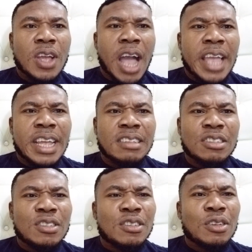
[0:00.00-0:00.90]
Are you
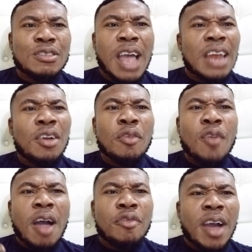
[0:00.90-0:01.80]
getting this? So I don't
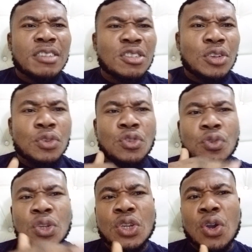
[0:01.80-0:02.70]
advise you
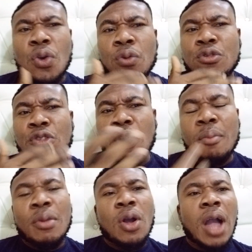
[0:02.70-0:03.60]
doing your own
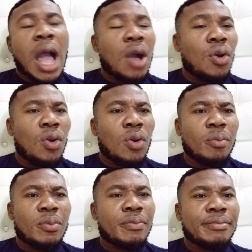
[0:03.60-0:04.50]
sunblock at
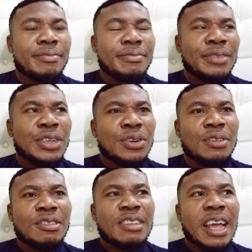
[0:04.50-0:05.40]
home. You
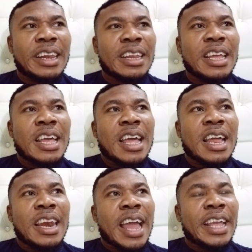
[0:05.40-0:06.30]
understand?
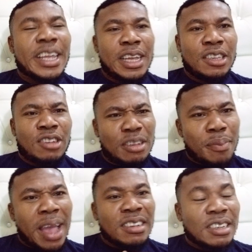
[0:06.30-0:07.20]
Like, just
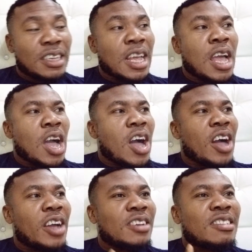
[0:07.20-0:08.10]
imagine
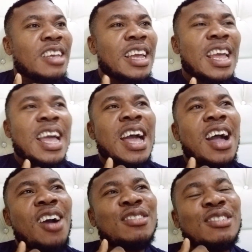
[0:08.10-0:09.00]
you say,
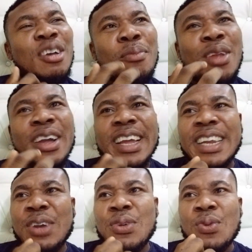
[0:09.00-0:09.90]
oh, sunblock,
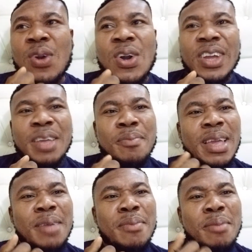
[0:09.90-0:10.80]
it didn't work, it
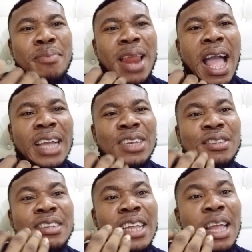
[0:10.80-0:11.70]
making me black,
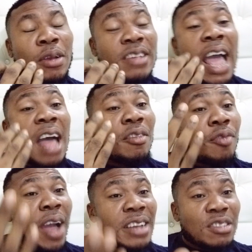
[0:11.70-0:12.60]
using it, because I
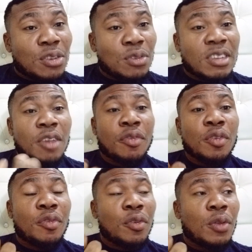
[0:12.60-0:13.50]
advise you, instead of
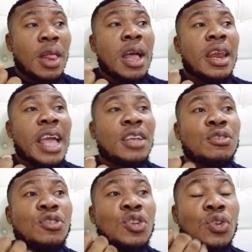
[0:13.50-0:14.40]
you, like,
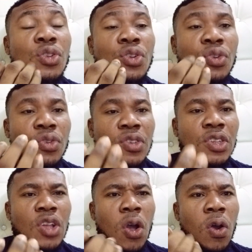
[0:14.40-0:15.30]
you should use
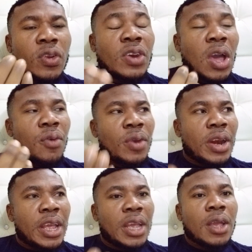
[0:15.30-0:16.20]
it
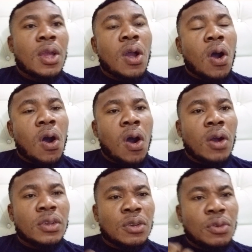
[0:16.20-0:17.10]
ordinarily,
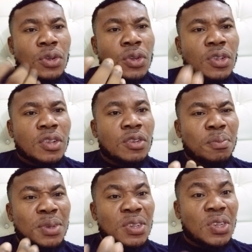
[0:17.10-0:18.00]
or you use it
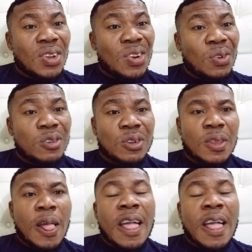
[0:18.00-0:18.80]
to mix your lotion.